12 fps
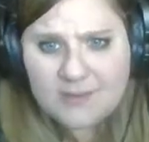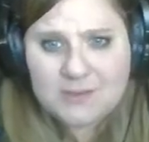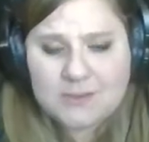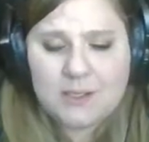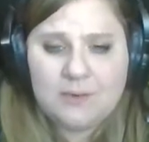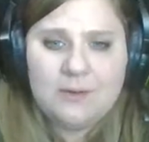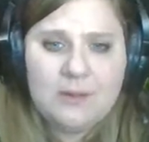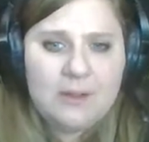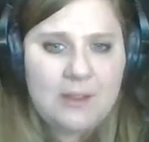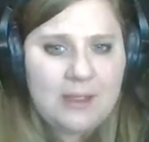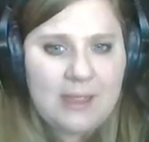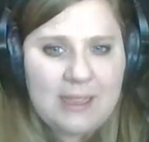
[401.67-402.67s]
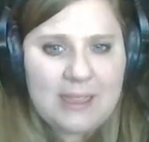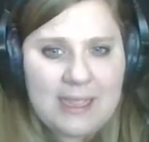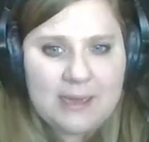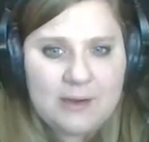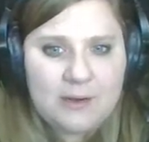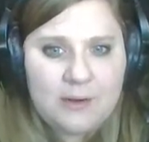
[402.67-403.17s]
So
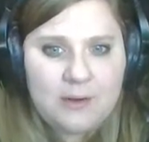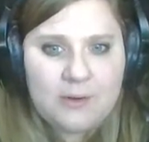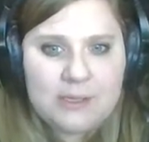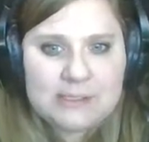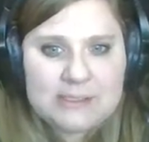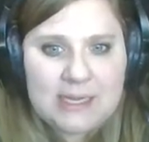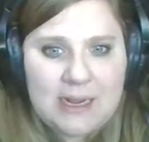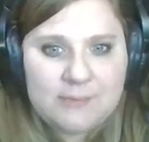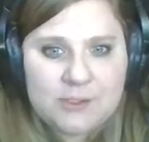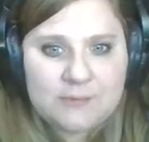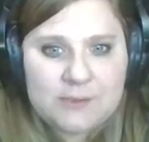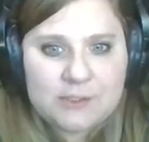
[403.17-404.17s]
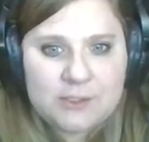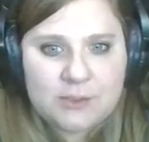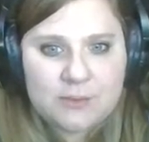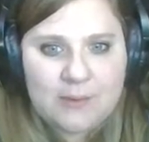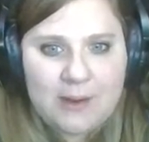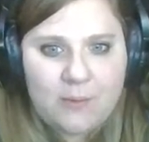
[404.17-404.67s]
again, notice that I'm shifting to
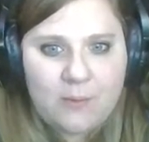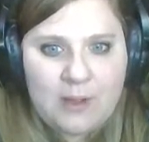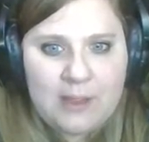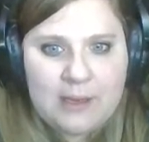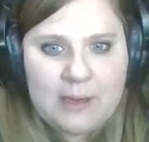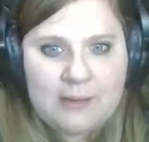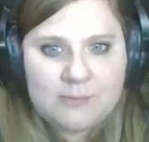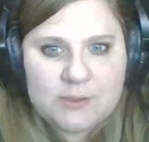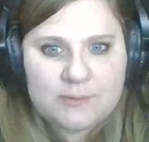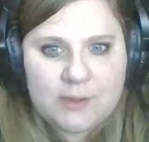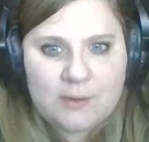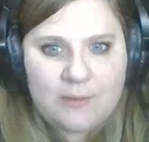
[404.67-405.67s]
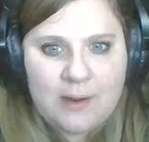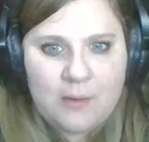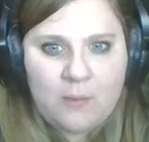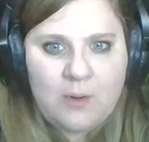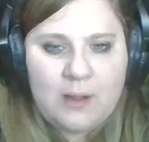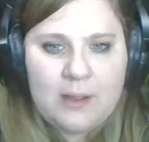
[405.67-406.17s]
the right 1, I'm shifting right
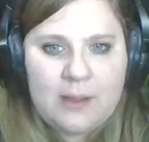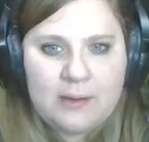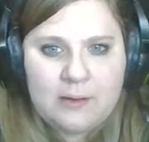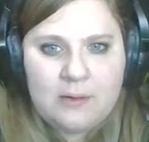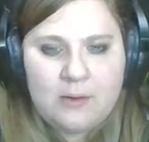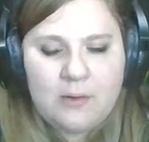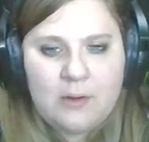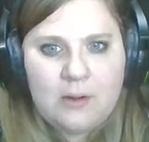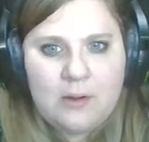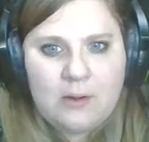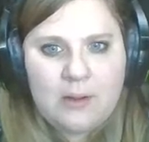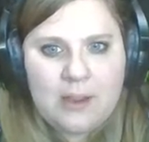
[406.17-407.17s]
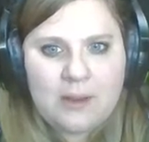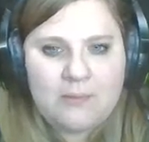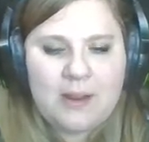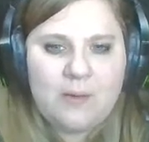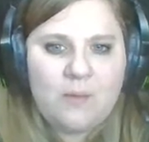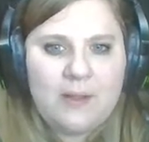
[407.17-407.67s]
1, and
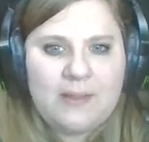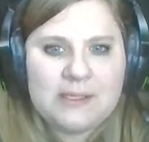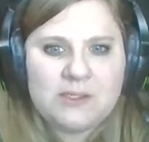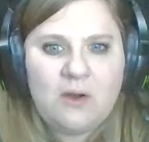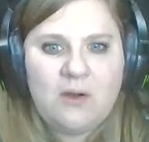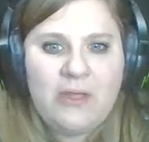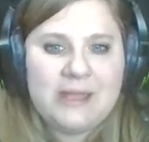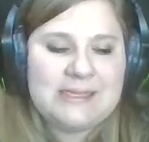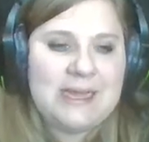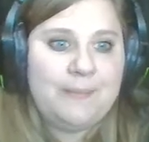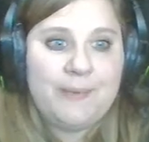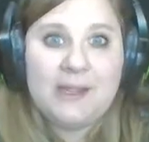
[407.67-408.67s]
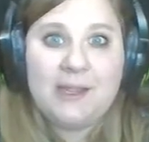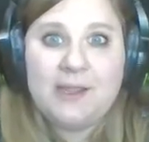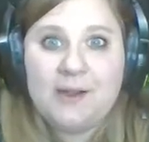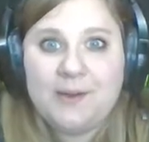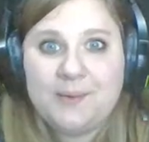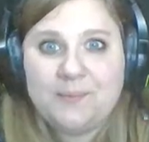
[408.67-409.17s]
right 1. That's all that's happening
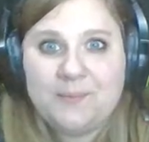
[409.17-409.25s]
here.